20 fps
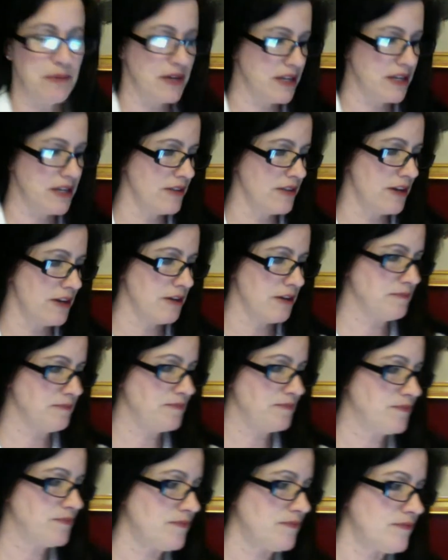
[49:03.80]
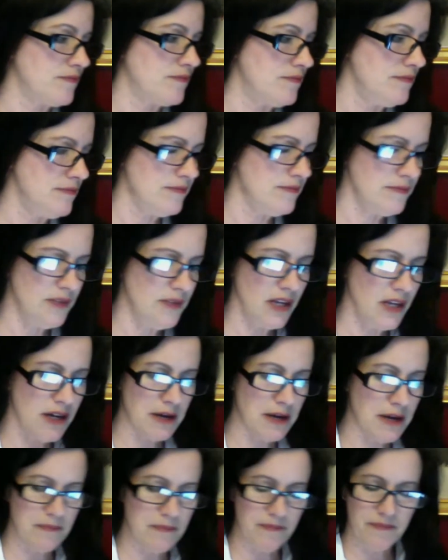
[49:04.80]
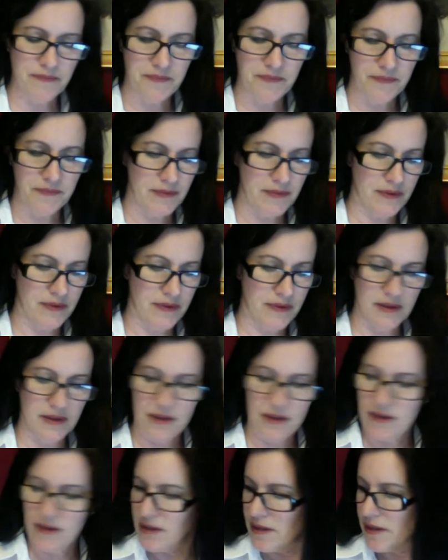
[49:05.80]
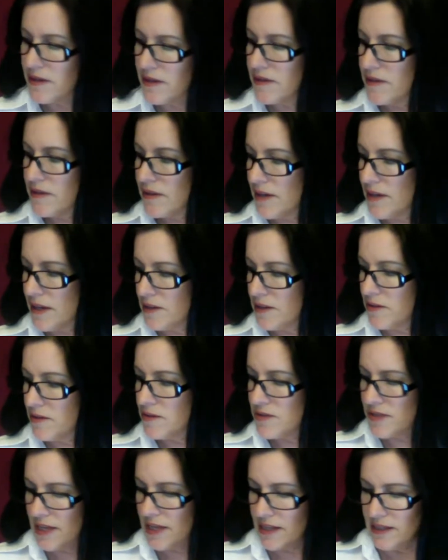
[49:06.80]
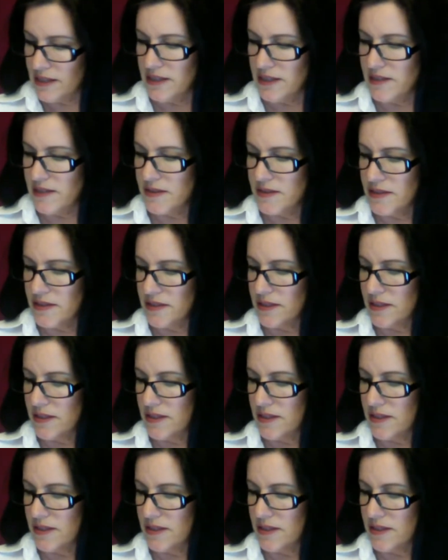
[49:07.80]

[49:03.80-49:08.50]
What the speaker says: in there. Did I lose that list?